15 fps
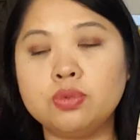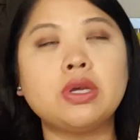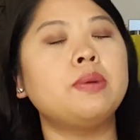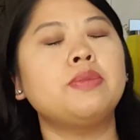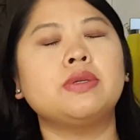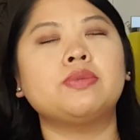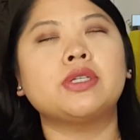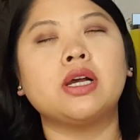I
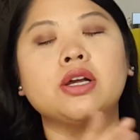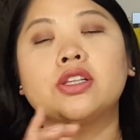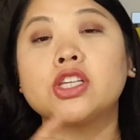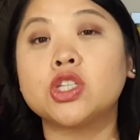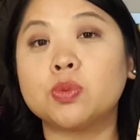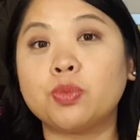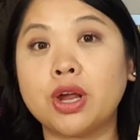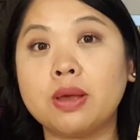mean, I'm sorry, the
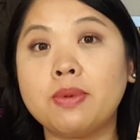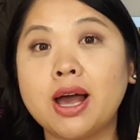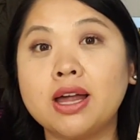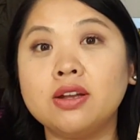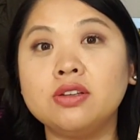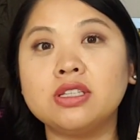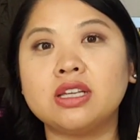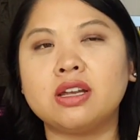spray
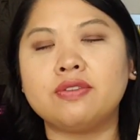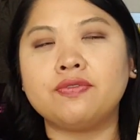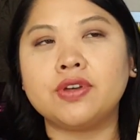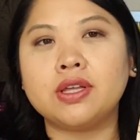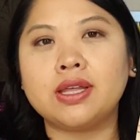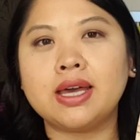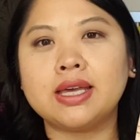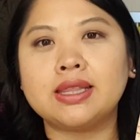bottles and I
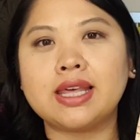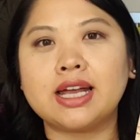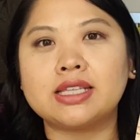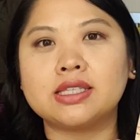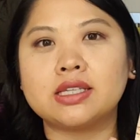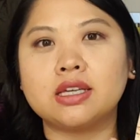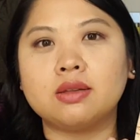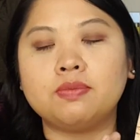feel like
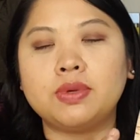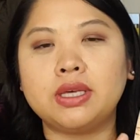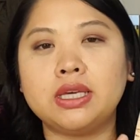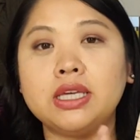that's going to be